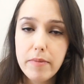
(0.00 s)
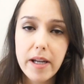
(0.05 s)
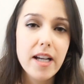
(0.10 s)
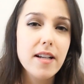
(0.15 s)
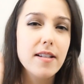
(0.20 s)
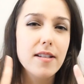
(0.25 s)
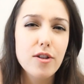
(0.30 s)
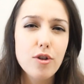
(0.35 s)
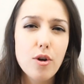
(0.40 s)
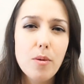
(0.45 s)

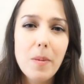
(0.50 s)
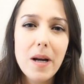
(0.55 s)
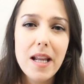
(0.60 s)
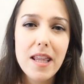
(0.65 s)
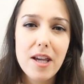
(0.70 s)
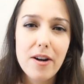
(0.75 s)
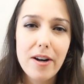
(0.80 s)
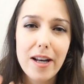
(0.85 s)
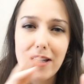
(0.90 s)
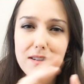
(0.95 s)
Because
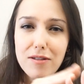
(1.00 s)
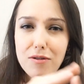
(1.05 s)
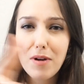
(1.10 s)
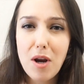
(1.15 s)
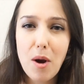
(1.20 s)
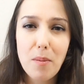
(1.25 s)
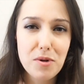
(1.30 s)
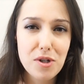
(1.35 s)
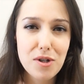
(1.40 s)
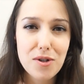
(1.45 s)
normally there are like
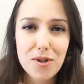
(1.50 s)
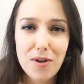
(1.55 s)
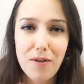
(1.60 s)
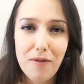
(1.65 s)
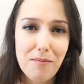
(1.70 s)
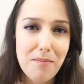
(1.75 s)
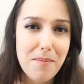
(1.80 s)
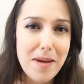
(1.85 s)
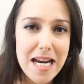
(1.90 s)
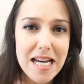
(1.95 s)
3 options
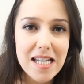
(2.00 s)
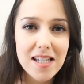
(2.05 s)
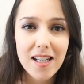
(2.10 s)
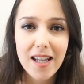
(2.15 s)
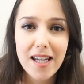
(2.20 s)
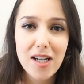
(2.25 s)
of meat,